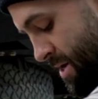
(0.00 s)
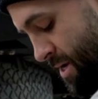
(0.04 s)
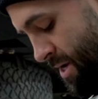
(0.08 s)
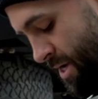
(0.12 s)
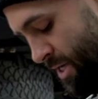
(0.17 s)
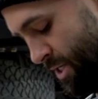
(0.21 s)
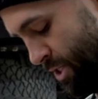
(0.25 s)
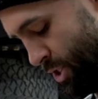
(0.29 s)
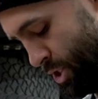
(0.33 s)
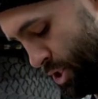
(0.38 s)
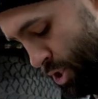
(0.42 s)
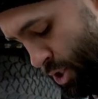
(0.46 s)

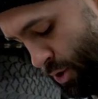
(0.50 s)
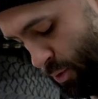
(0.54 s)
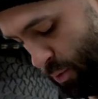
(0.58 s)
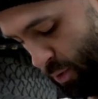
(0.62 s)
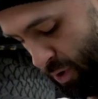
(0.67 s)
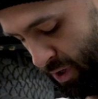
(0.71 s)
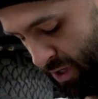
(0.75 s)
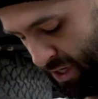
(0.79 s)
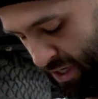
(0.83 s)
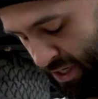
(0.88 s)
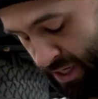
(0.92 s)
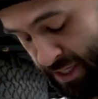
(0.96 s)
Is this still
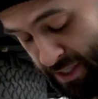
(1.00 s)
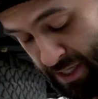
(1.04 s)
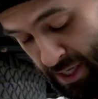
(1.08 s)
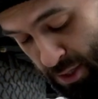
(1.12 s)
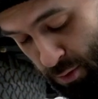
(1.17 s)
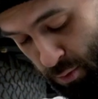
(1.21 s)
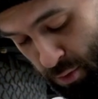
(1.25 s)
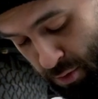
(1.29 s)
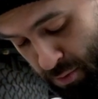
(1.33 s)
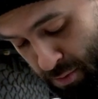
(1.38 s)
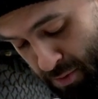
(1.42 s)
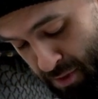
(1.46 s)
working? Because I
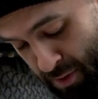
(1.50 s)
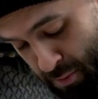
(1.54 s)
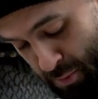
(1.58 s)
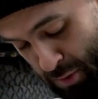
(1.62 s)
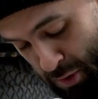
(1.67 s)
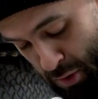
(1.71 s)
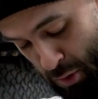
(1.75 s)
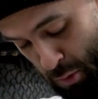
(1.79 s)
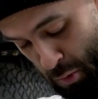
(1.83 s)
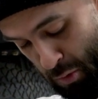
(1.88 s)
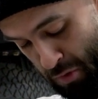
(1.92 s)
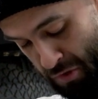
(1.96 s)
don't want to
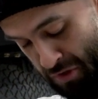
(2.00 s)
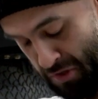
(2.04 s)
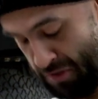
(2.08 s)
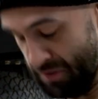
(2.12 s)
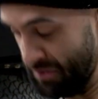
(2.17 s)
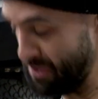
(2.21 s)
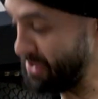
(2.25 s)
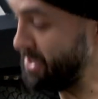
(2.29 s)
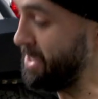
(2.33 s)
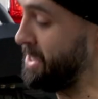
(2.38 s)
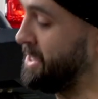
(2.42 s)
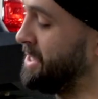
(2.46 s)
re-record
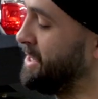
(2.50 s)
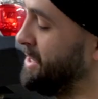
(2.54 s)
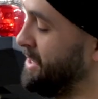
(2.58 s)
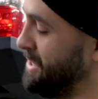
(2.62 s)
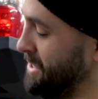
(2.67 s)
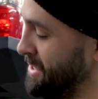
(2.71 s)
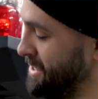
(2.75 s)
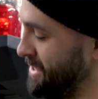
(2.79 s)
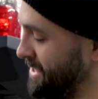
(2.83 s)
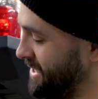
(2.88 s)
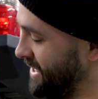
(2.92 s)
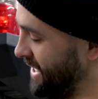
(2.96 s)
this.
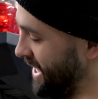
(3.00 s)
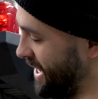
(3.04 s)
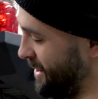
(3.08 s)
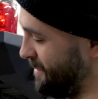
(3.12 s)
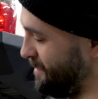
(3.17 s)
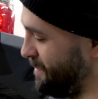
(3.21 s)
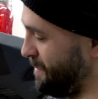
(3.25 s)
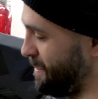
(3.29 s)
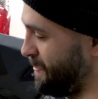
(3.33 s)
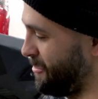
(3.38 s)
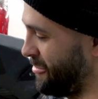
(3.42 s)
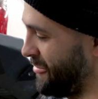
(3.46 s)
Okay,
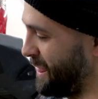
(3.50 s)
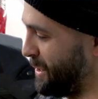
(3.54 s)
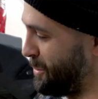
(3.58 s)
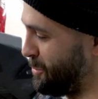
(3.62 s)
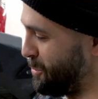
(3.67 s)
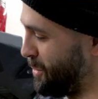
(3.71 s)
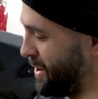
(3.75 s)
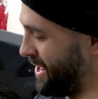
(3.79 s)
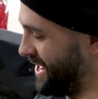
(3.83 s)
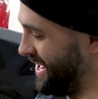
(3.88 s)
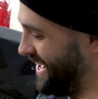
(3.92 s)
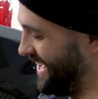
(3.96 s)

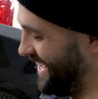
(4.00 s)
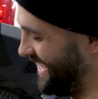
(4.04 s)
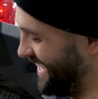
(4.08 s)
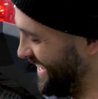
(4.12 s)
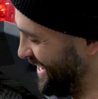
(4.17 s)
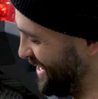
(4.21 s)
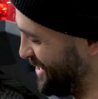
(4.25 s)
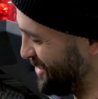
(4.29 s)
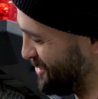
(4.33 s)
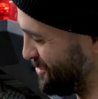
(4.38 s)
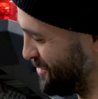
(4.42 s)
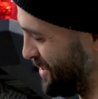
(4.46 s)

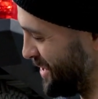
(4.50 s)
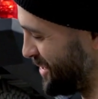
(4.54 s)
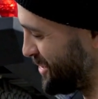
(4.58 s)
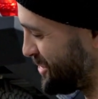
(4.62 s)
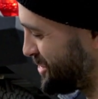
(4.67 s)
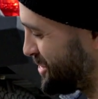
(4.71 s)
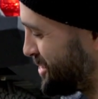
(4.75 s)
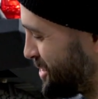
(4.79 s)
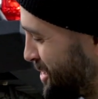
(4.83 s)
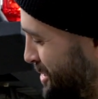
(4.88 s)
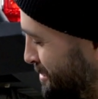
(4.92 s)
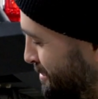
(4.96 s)
weather
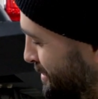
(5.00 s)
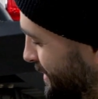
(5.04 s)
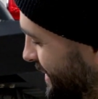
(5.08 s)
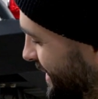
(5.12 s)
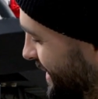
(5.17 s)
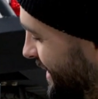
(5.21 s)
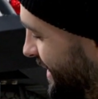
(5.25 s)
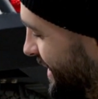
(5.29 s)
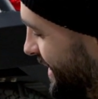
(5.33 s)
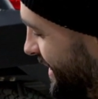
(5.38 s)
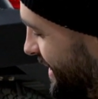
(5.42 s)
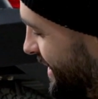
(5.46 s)

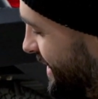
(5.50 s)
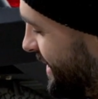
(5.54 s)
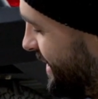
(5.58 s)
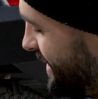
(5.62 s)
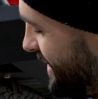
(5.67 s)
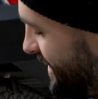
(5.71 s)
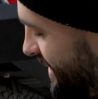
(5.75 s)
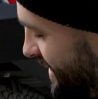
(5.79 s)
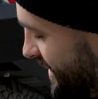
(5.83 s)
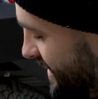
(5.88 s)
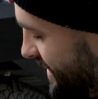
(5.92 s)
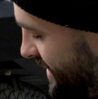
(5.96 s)
stripping.
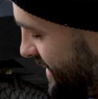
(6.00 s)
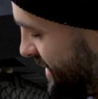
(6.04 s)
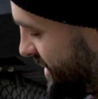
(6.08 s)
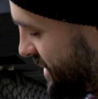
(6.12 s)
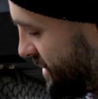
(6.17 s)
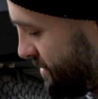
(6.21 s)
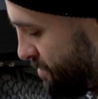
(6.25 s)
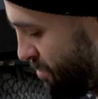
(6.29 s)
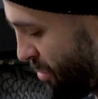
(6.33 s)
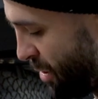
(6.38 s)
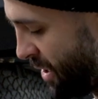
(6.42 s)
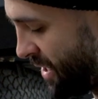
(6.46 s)
This
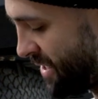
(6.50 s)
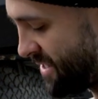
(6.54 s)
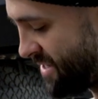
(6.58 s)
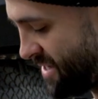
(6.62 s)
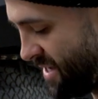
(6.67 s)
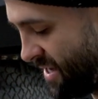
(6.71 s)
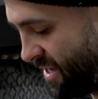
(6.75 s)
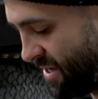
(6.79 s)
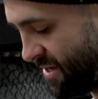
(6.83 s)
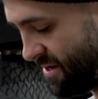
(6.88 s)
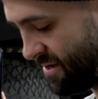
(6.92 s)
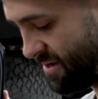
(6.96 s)
is
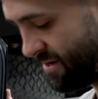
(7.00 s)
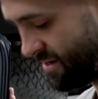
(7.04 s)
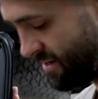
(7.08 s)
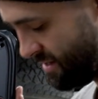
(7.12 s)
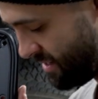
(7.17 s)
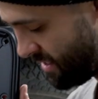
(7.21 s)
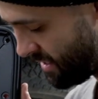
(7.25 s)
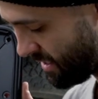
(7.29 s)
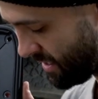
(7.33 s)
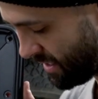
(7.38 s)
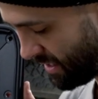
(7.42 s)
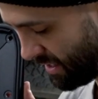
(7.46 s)
bracing.
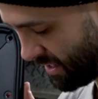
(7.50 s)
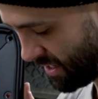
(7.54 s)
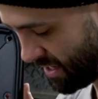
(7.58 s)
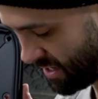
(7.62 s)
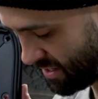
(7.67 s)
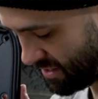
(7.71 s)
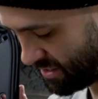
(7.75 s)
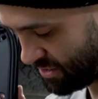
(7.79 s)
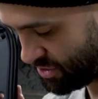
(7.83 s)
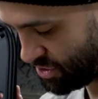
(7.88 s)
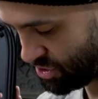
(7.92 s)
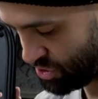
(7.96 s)

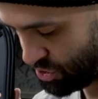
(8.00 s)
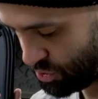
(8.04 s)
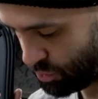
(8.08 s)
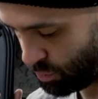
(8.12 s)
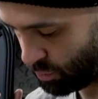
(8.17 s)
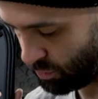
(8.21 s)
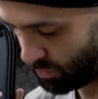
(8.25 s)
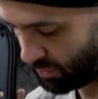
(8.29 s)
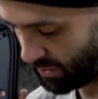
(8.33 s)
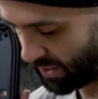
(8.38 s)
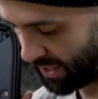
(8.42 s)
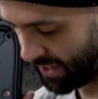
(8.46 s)
This is
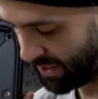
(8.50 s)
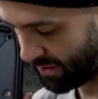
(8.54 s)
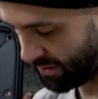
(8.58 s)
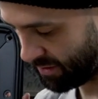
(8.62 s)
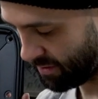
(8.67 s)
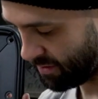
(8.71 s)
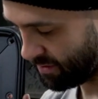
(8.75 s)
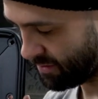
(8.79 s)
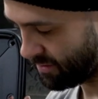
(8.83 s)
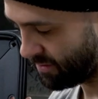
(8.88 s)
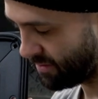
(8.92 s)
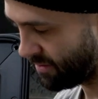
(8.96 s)
dual
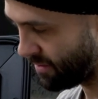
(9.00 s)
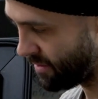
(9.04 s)
layered.